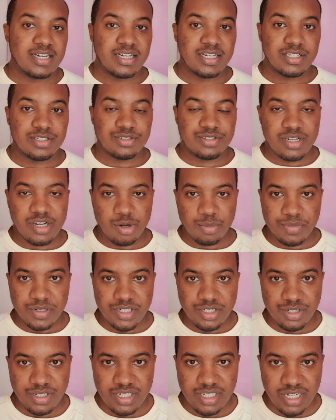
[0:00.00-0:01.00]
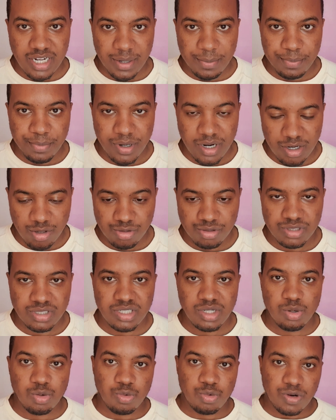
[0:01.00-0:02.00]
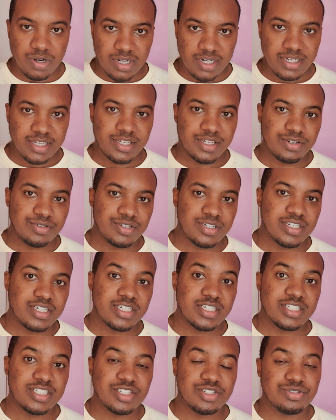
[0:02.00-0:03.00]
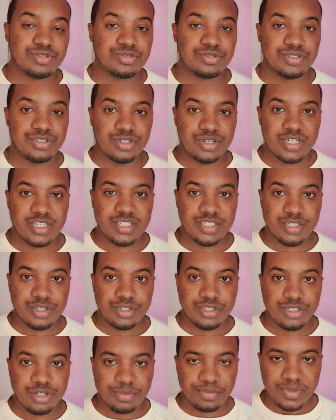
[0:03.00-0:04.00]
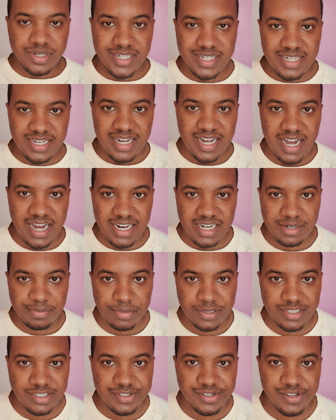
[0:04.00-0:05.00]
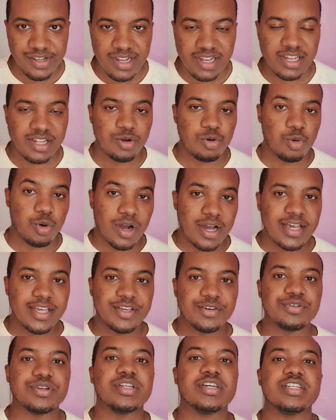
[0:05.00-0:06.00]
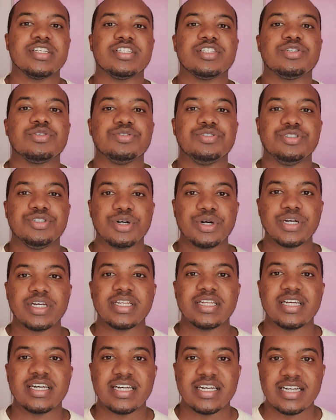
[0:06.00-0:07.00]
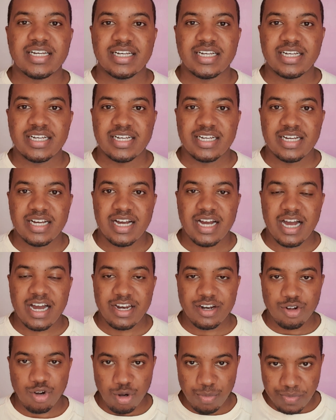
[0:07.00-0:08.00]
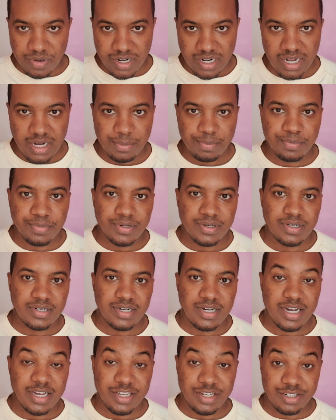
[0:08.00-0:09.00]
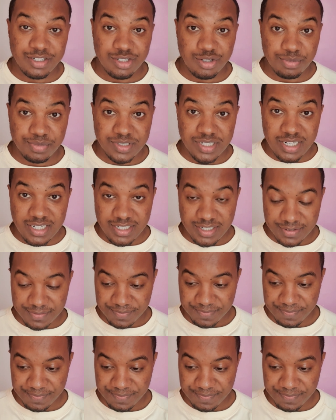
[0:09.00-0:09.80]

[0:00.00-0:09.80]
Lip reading: today I'll be talking about why you need to join social media, and particularly why you need to join and open up a YouTube channel.